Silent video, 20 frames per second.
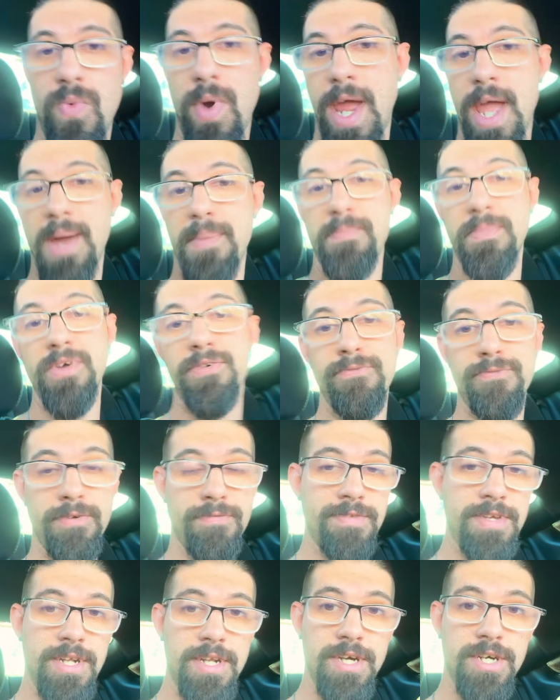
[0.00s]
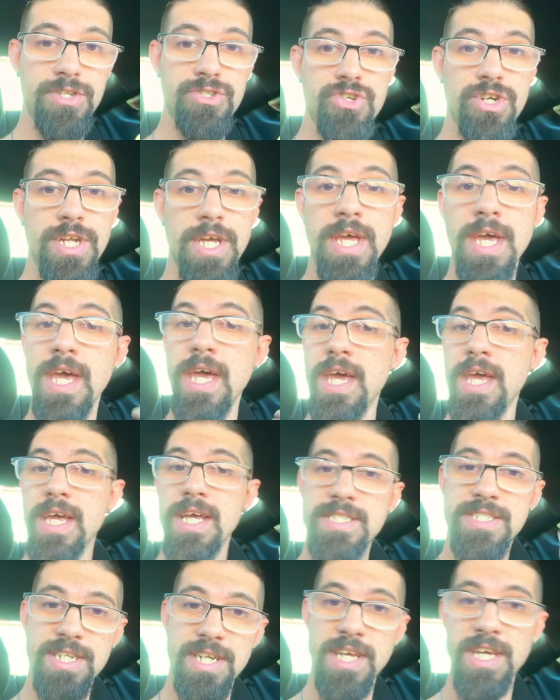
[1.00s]
Ram 1500.
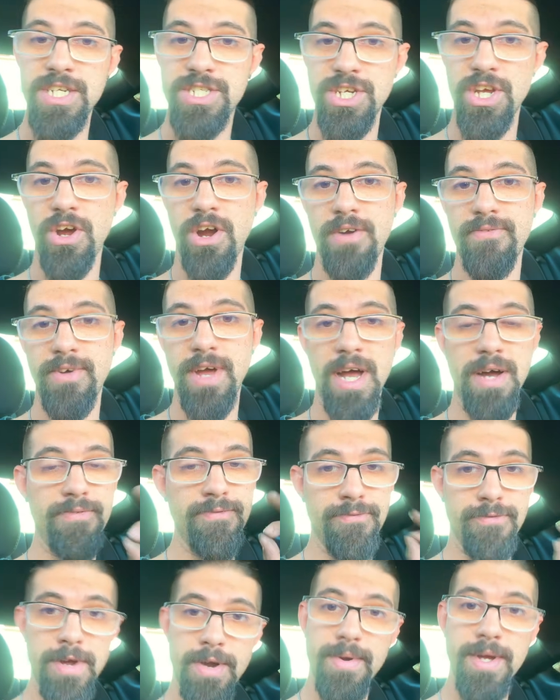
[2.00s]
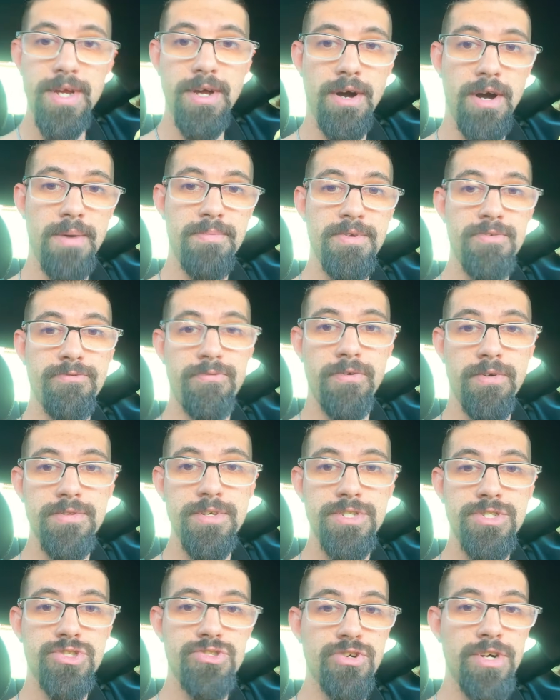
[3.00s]
It's an EGR valve, very common for
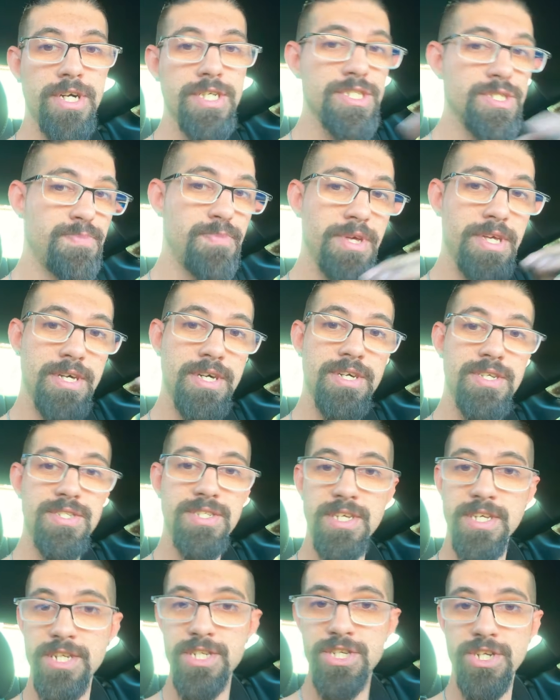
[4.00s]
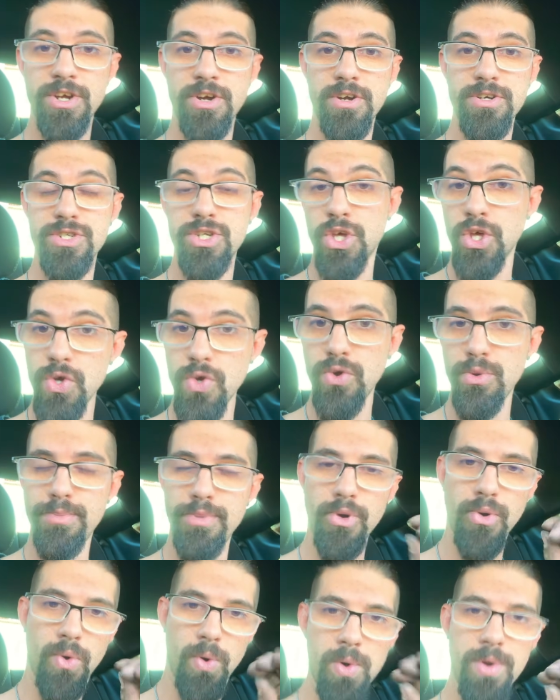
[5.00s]
these trucks because the EGR tube
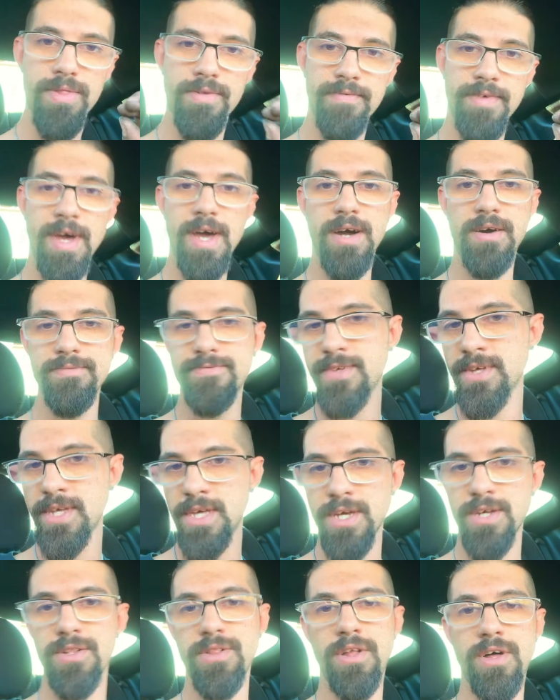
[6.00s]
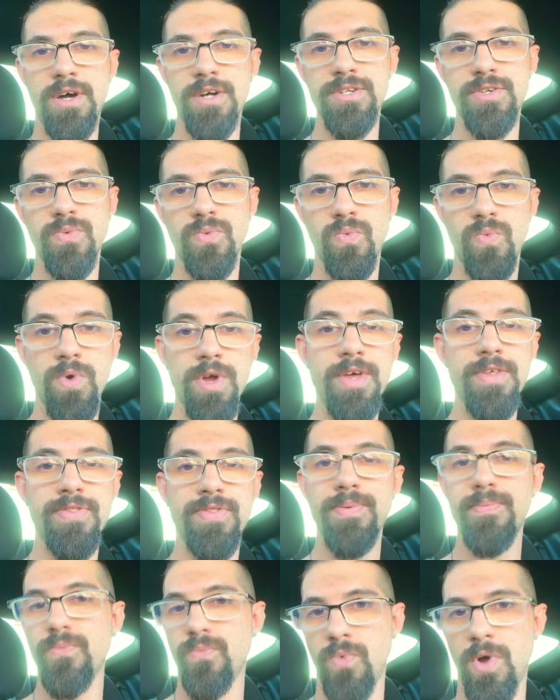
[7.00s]
or the valve can get clogged with,
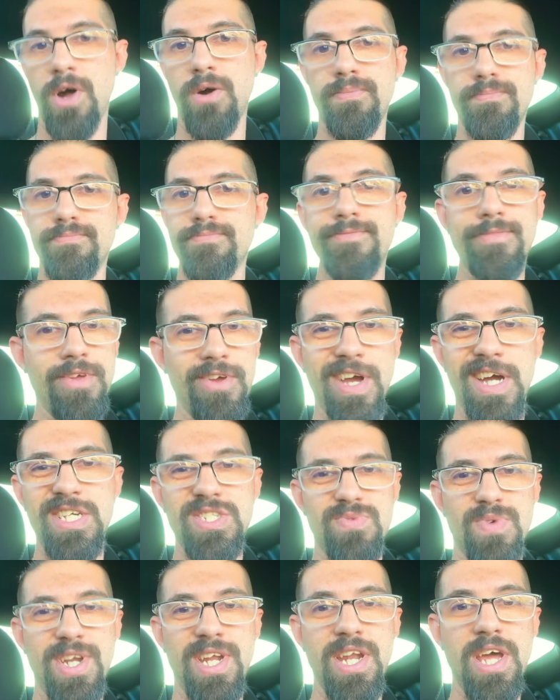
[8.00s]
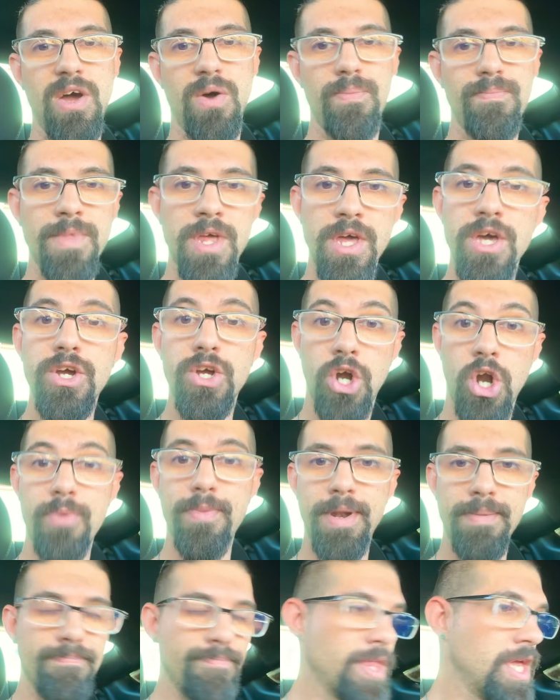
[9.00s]
well, you guys already know,
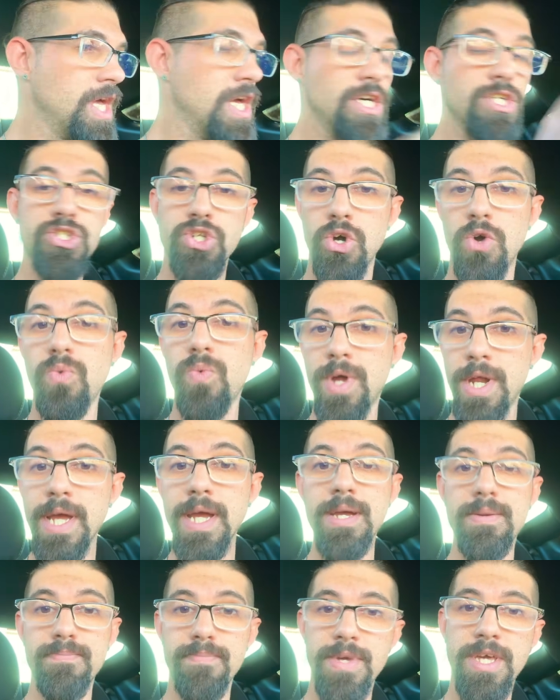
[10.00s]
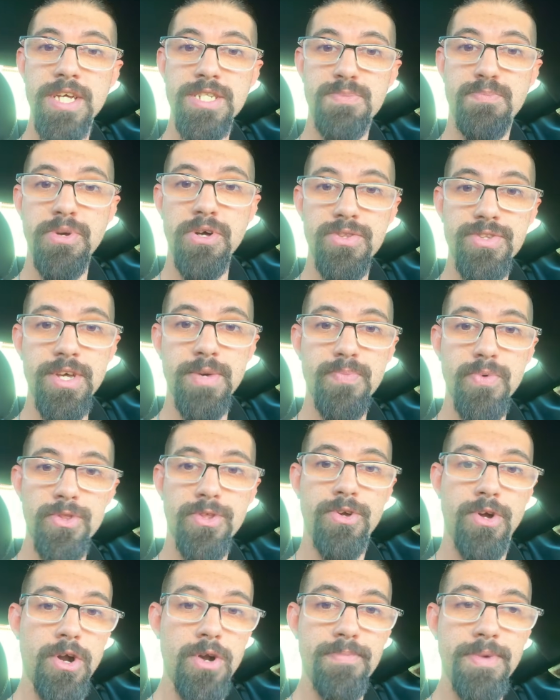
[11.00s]
carbon. So when it gets built up with
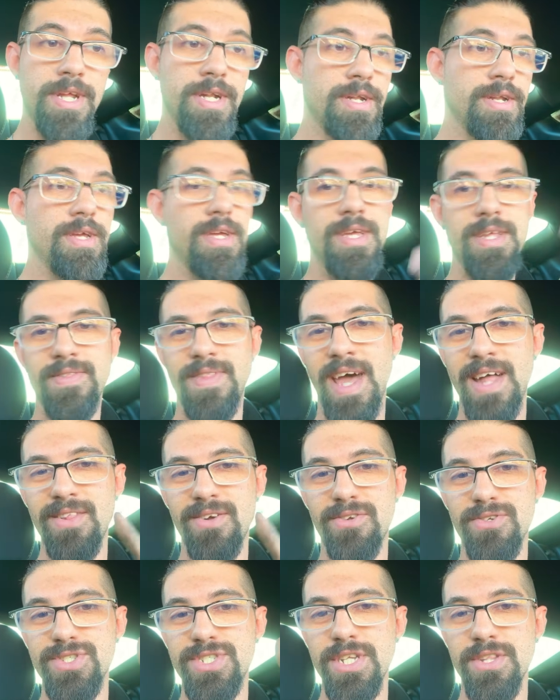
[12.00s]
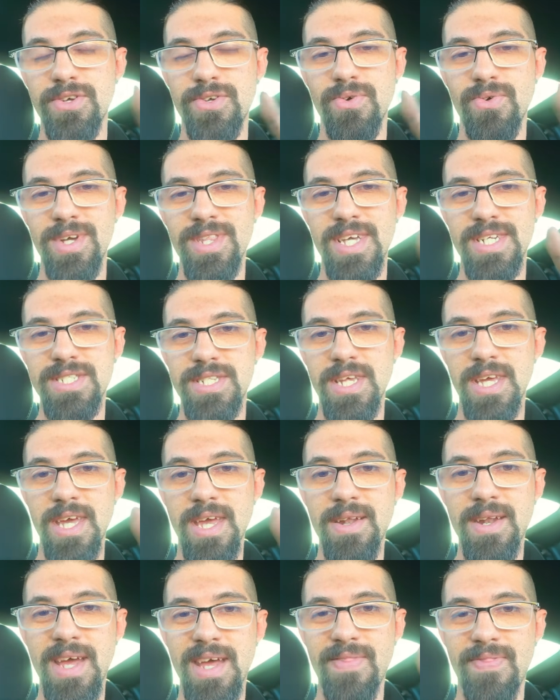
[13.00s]
carbon, that little solenoid that's
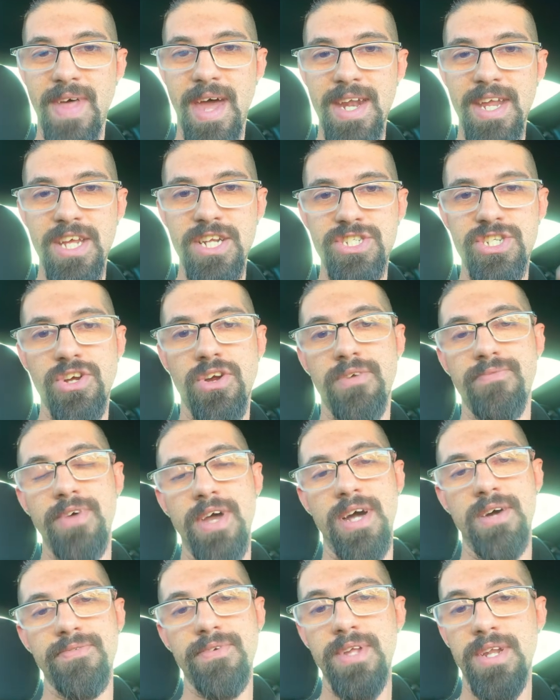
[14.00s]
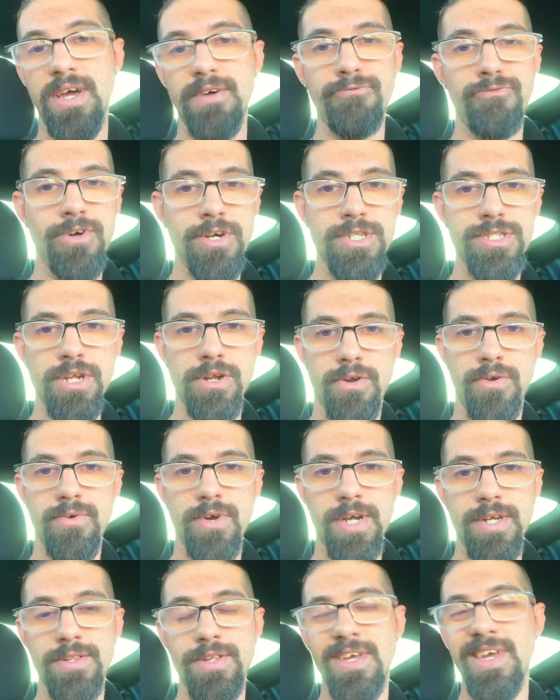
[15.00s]
in that EGR valve cannot function
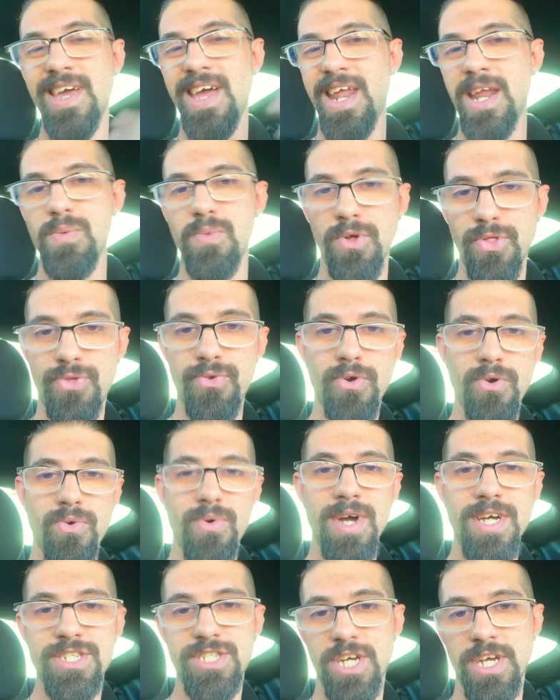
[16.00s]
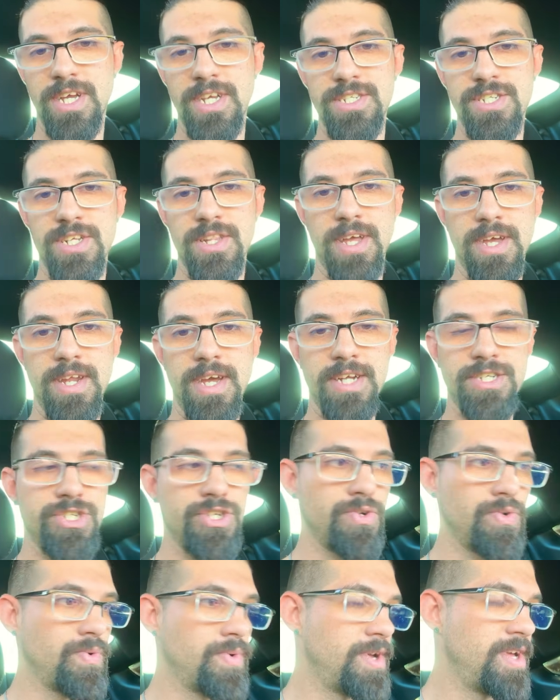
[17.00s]
correctly, and it will throw a check engine light at
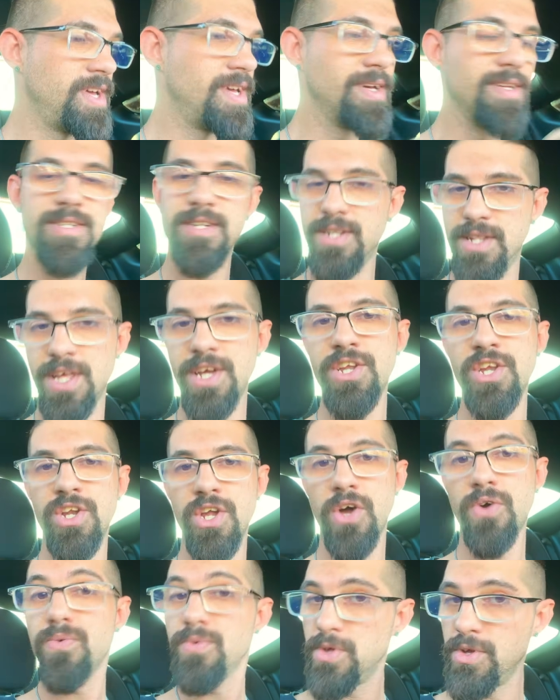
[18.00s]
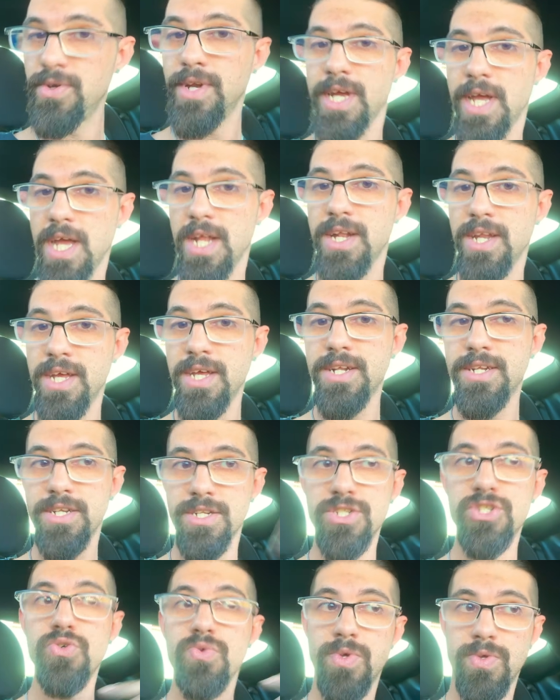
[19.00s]
you. Then you know you need
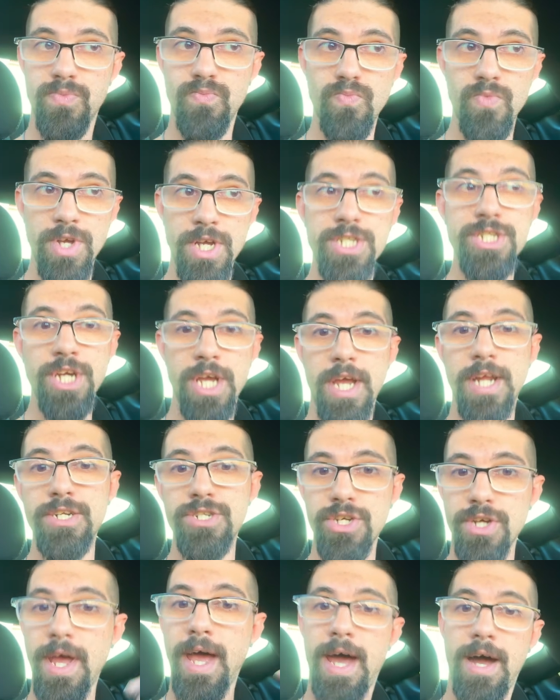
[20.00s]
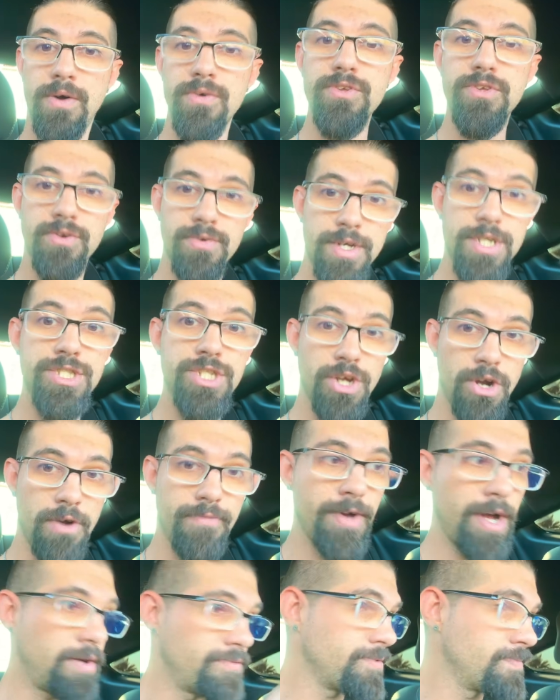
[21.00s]
to rechange out your EGR
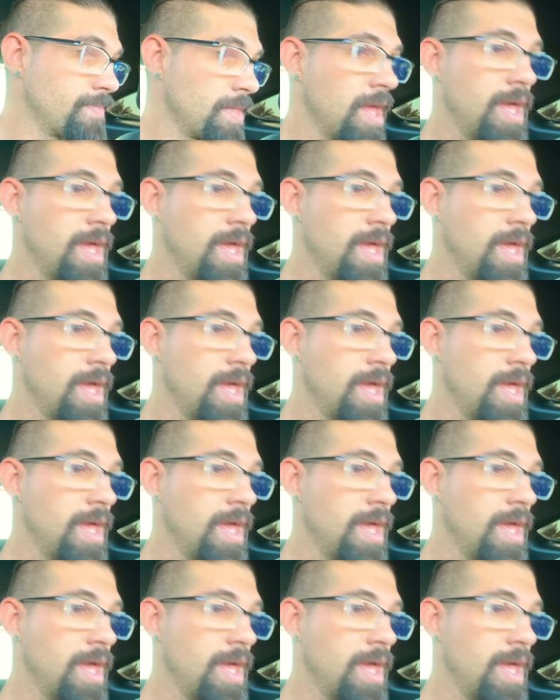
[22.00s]
valve.